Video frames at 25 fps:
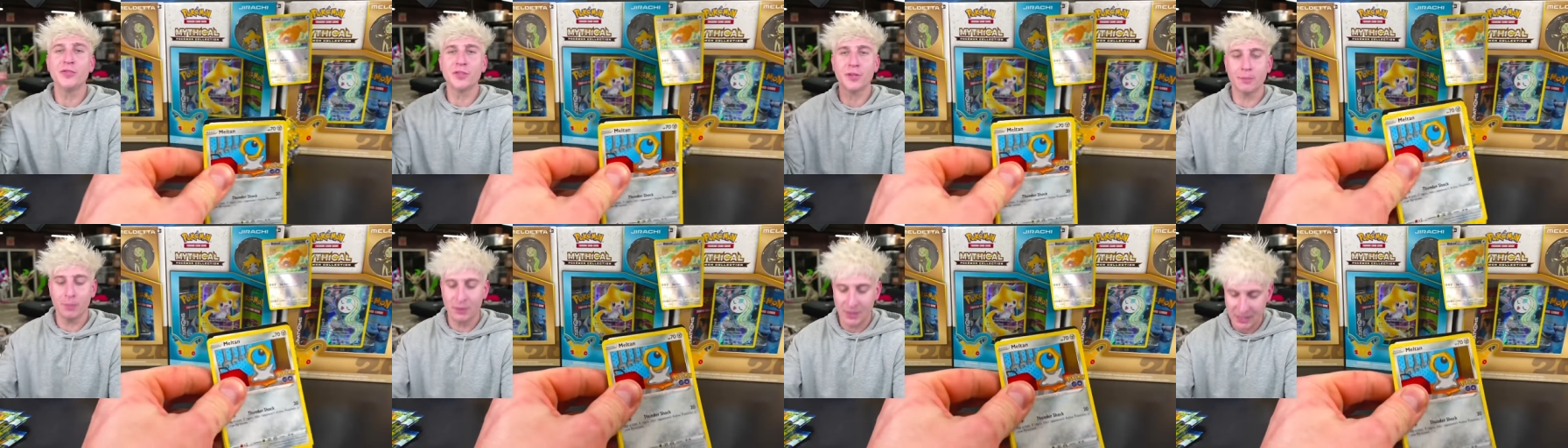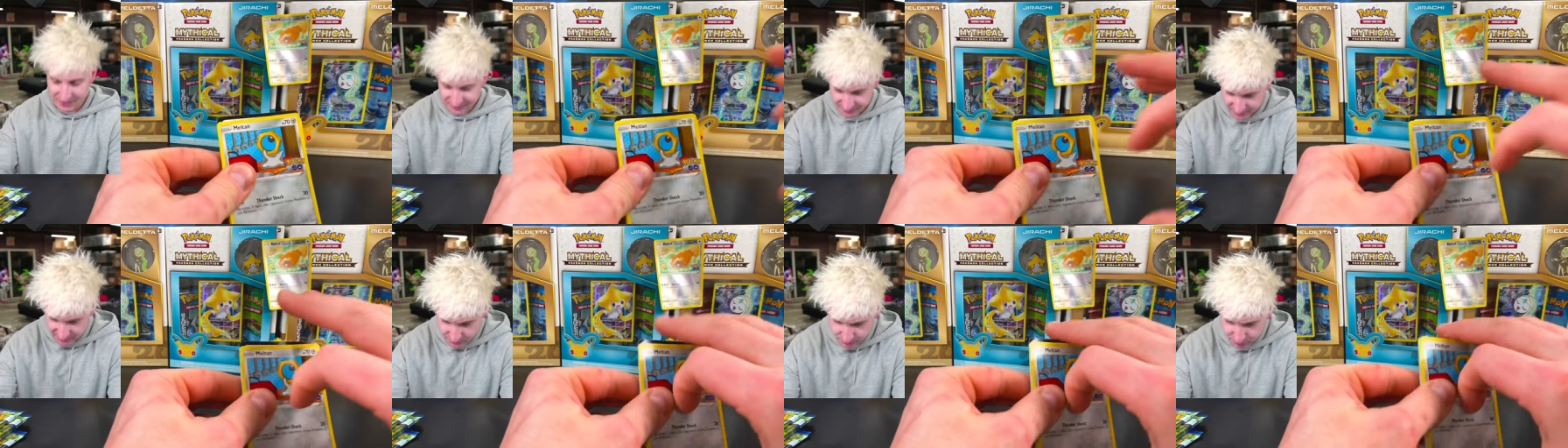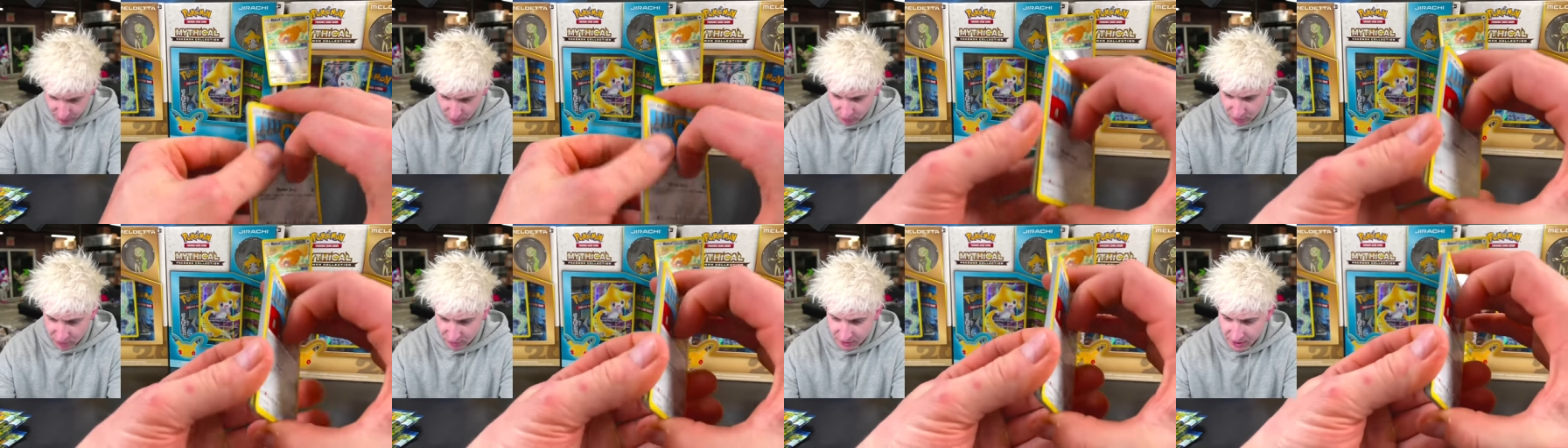to bless these
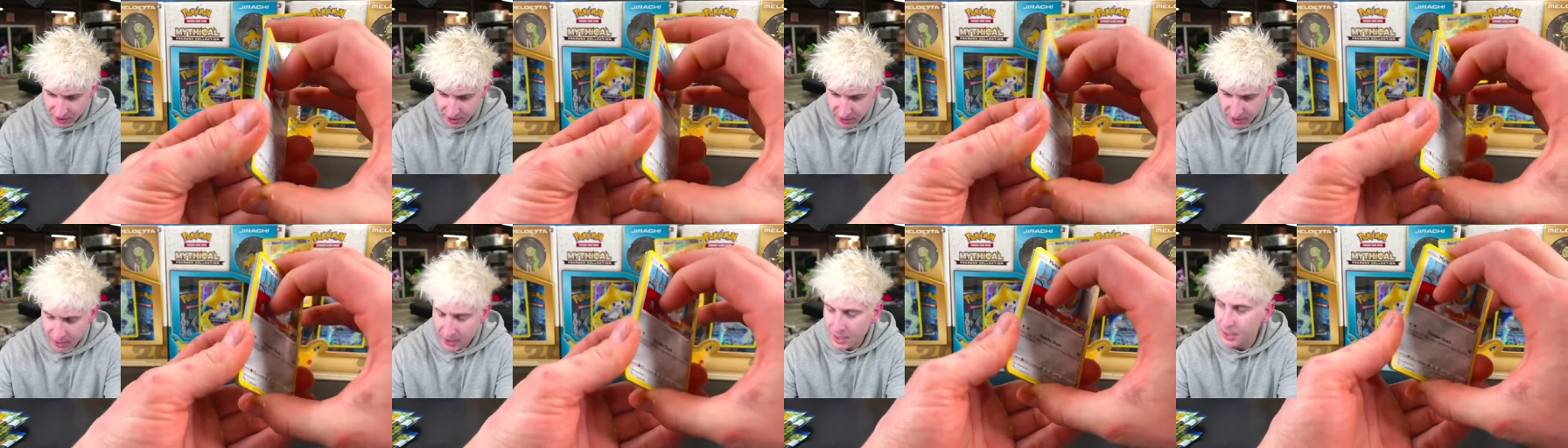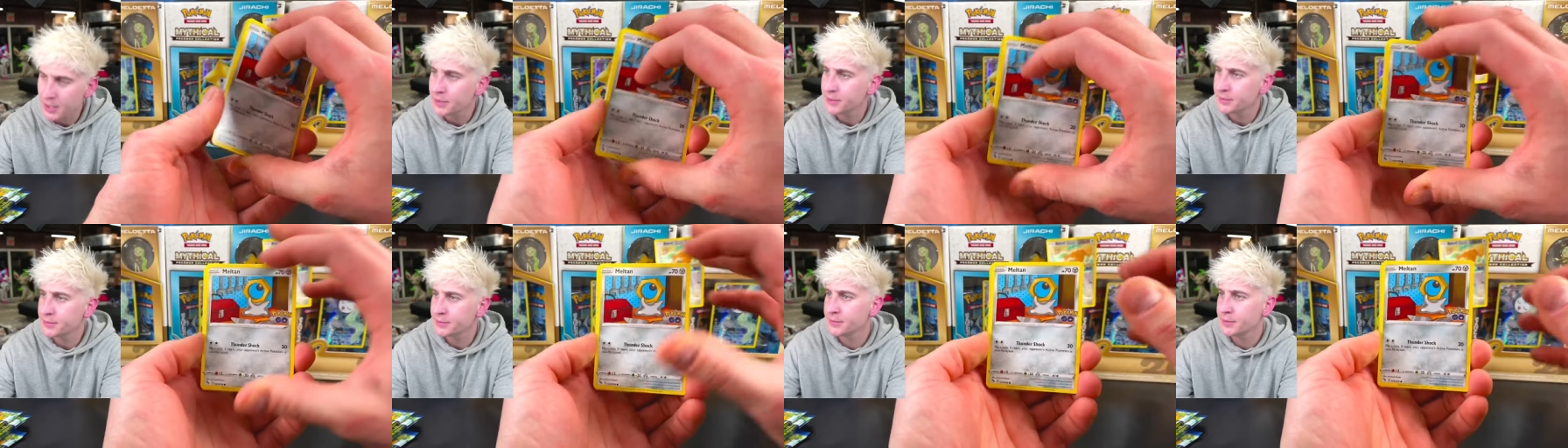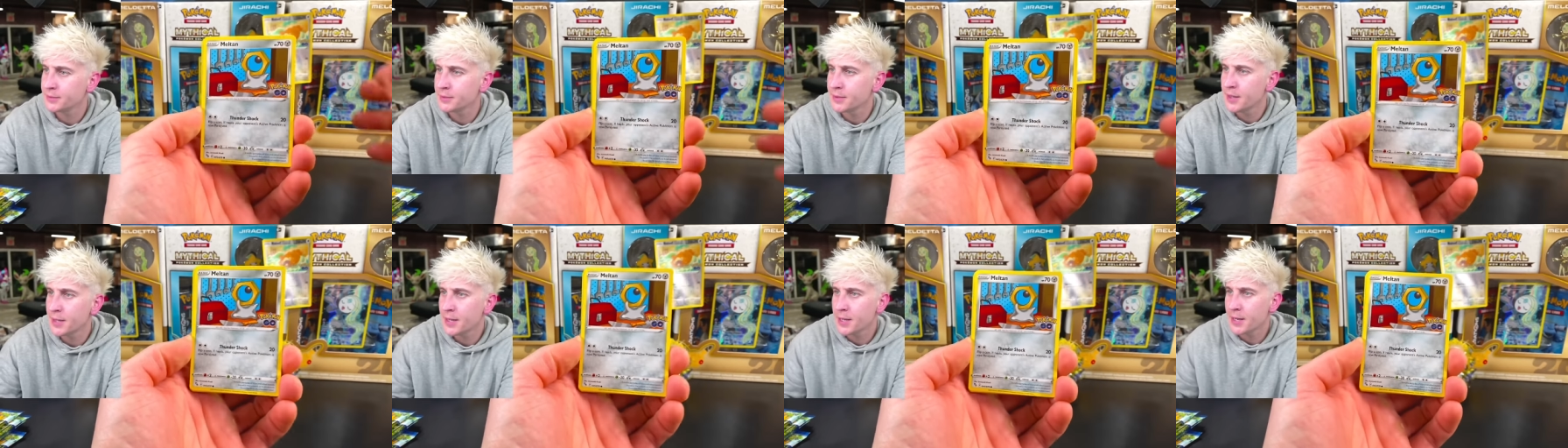poles
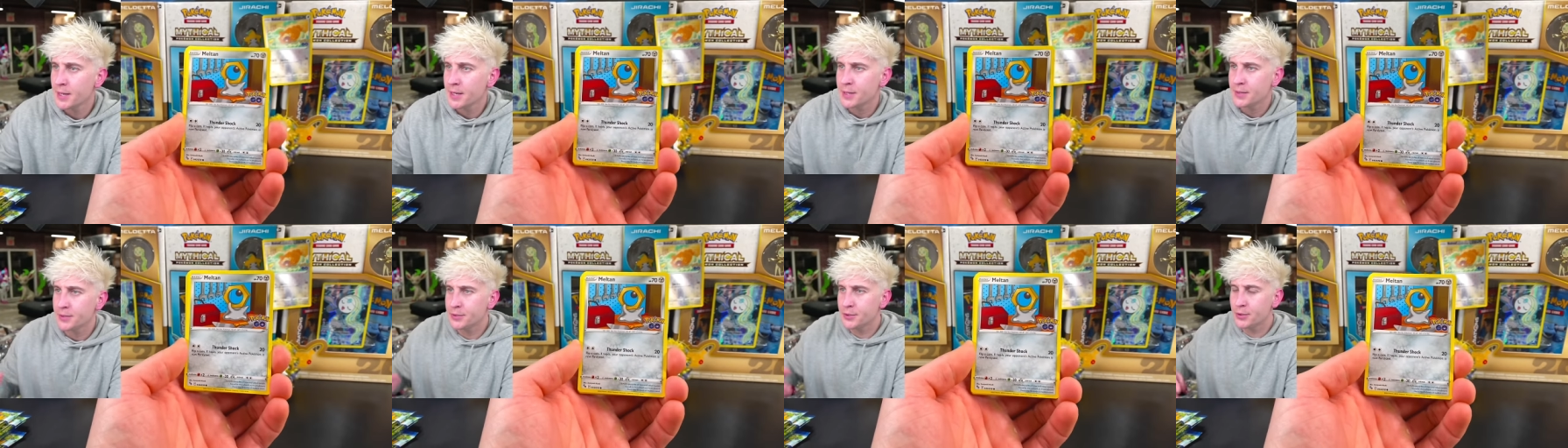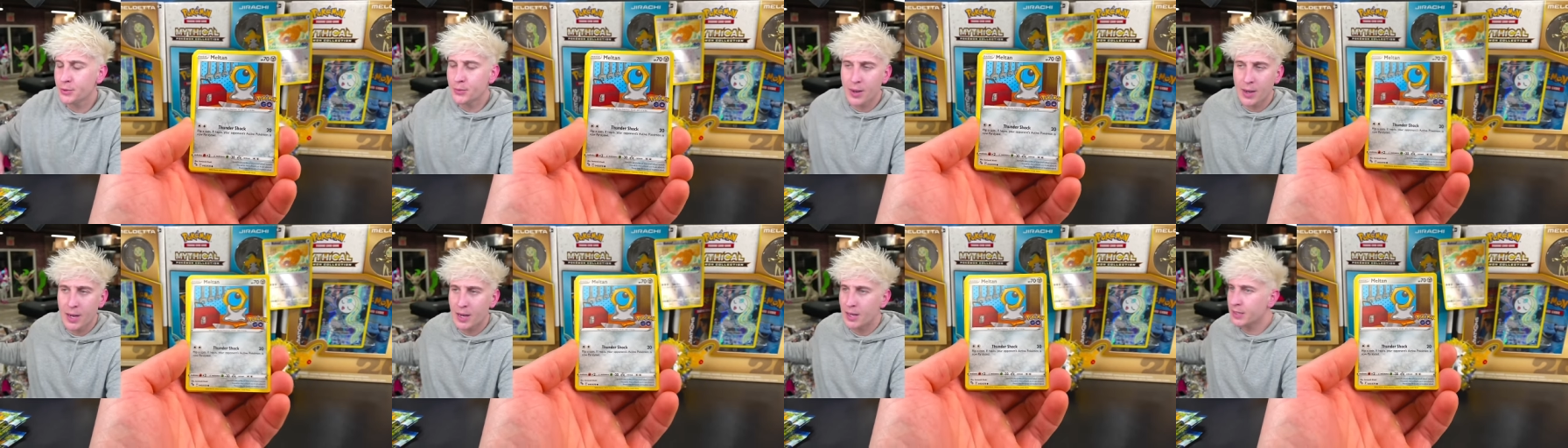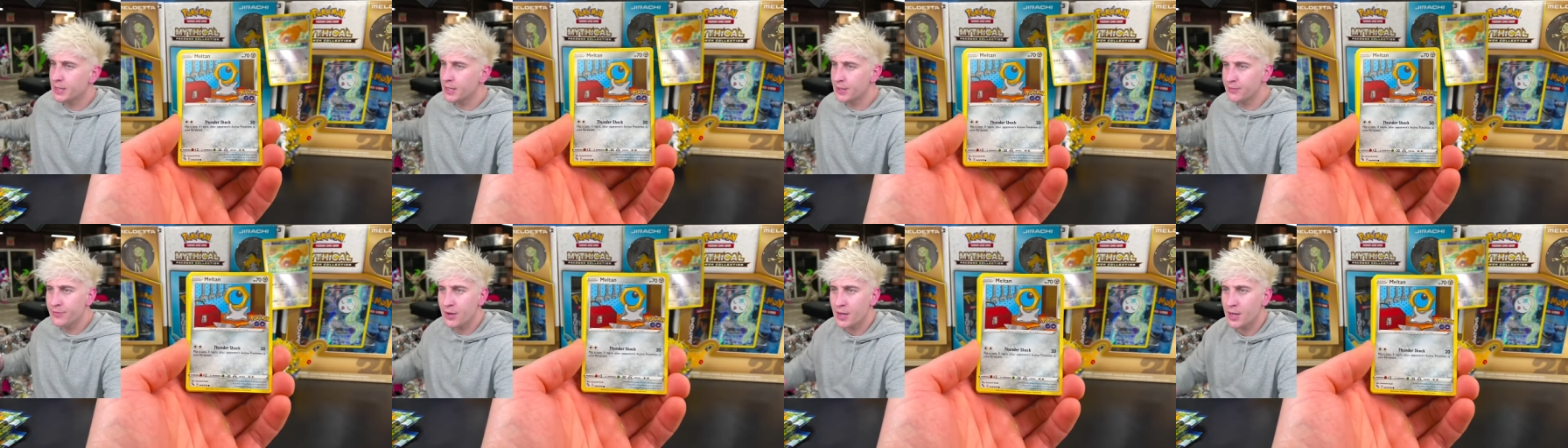to uh,
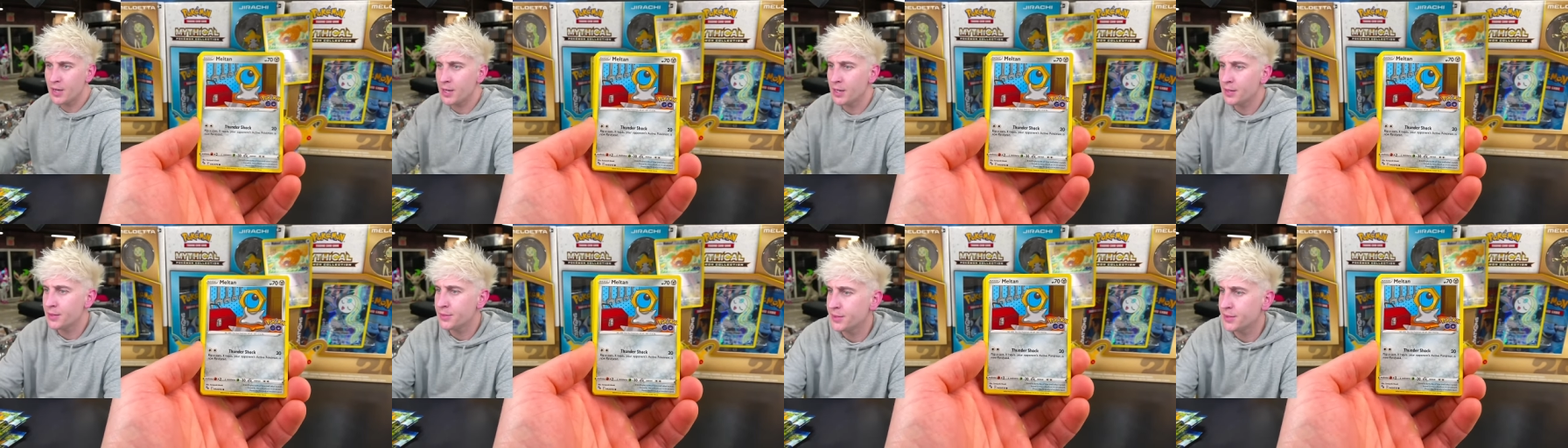give uh,